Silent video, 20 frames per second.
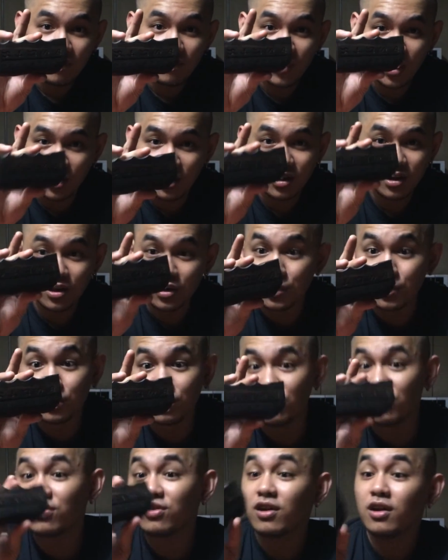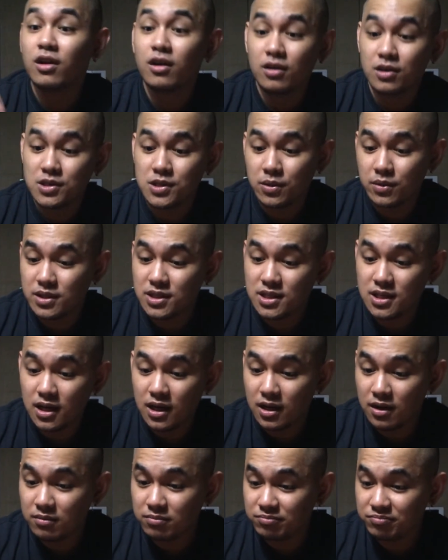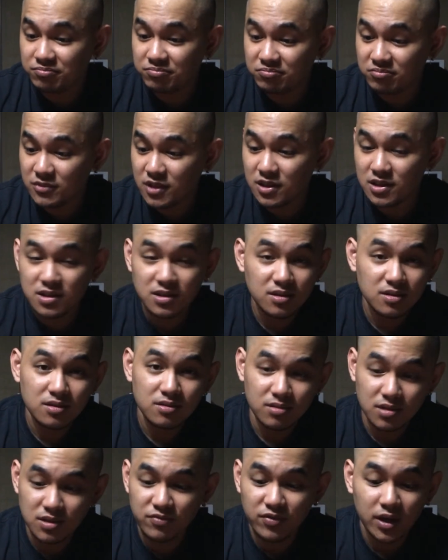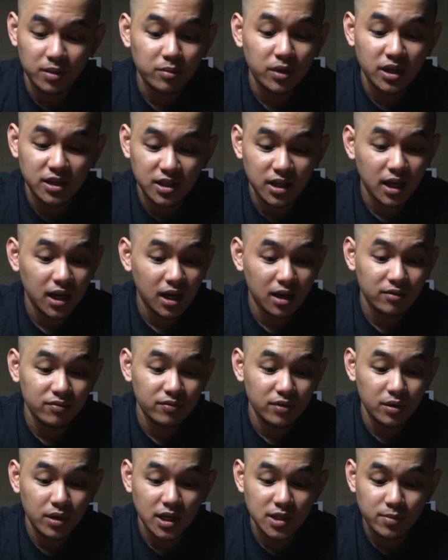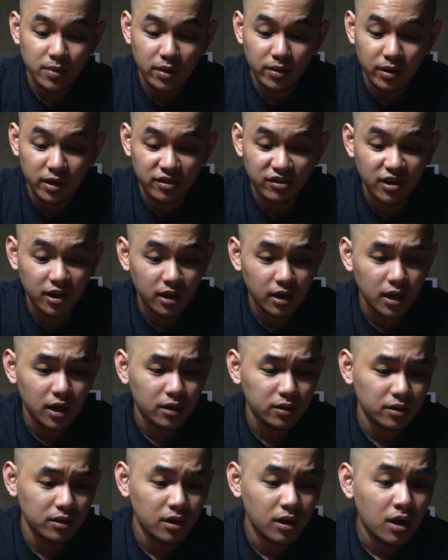very huge. So it's it's a fun mod to have. You guys might want to check it out.